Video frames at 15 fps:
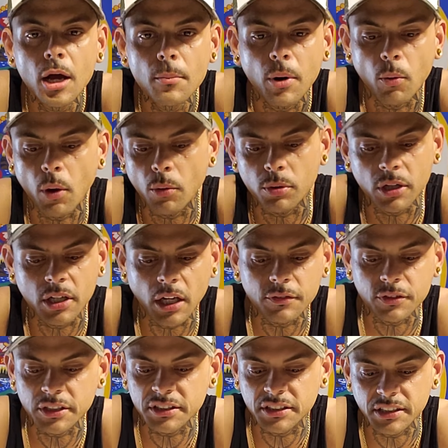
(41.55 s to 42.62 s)
But what we're
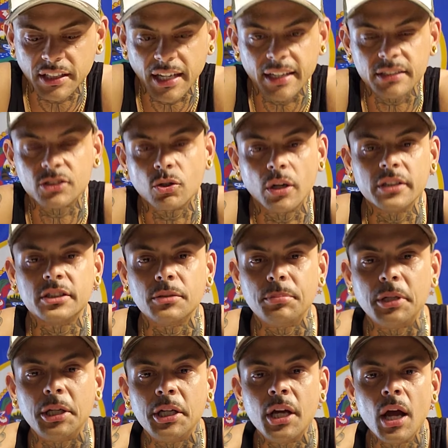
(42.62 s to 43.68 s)
covering today is going to
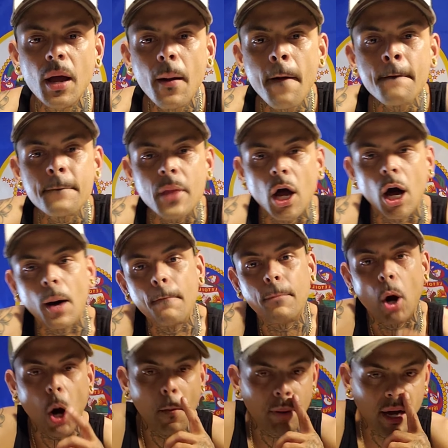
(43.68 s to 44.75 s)
be
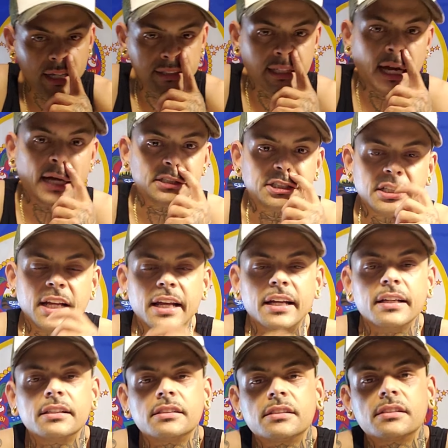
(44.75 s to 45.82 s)
ball python
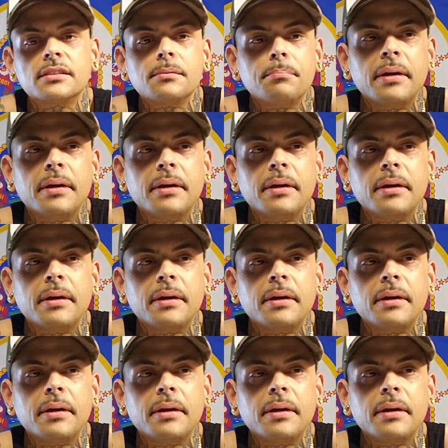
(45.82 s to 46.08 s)
genetics.